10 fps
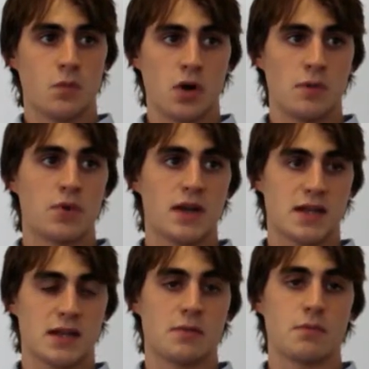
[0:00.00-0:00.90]

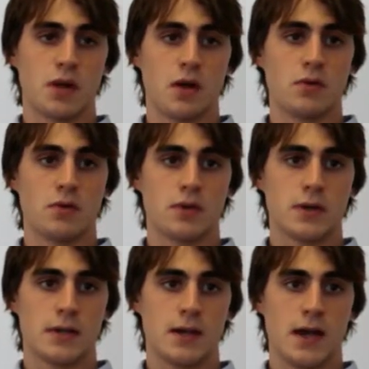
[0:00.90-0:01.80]
WordPress and the Plone
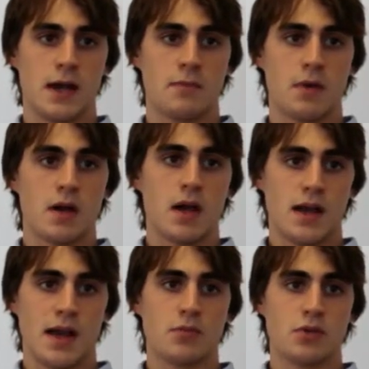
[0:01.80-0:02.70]

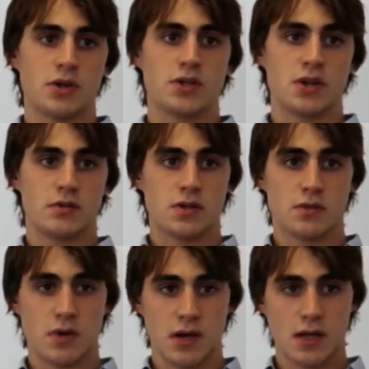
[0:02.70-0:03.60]
enabled us
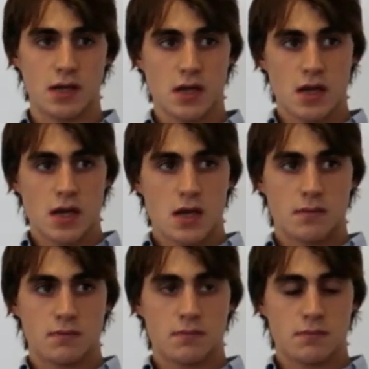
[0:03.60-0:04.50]
to really
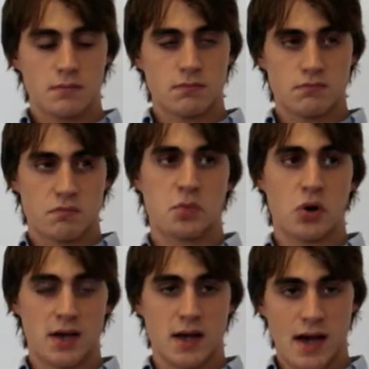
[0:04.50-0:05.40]

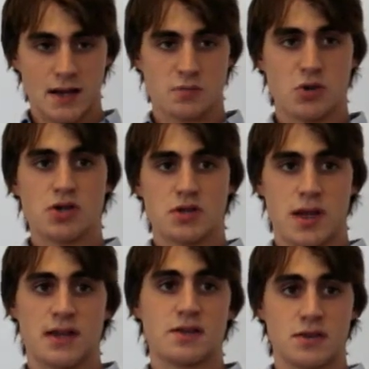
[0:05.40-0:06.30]
put in as
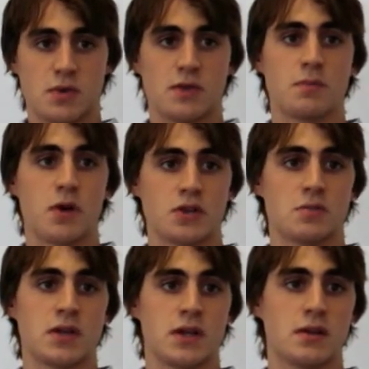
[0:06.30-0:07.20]
much data as we
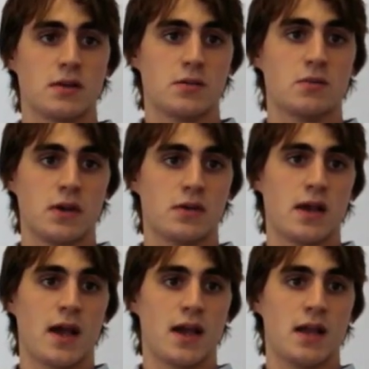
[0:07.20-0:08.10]

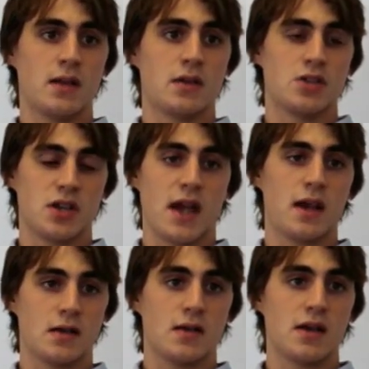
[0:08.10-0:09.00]
could get in to
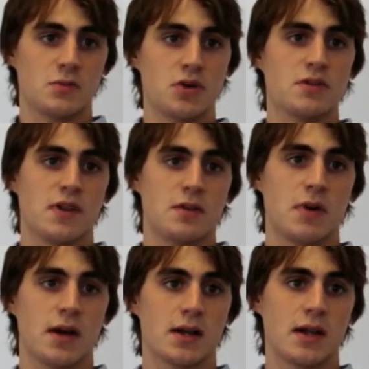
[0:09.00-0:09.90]
get as much
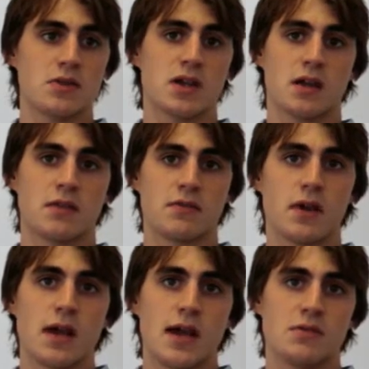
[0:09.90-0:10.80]
feedback. It was kind of
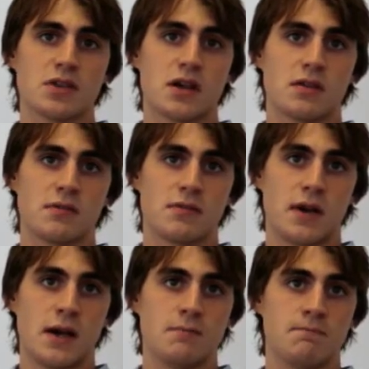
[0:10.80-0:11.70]

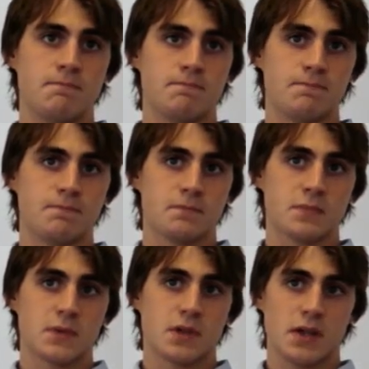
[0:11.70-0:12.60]

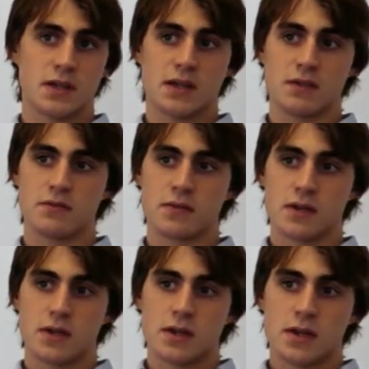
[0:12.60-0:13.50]
that thing of
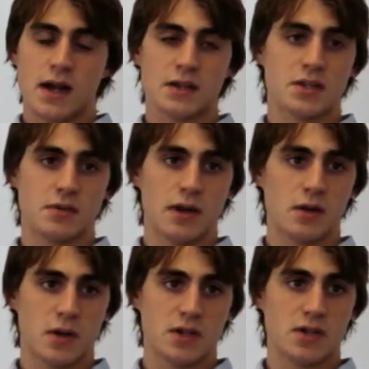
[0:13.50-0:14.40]
ask the
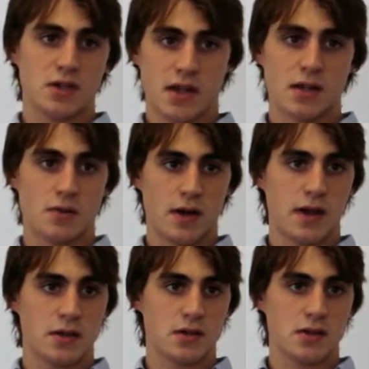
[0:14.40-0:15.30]
right questions, get the
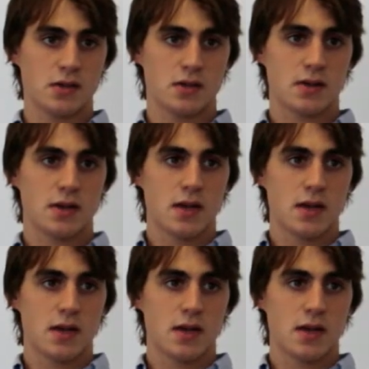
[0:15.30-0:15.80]
right answers.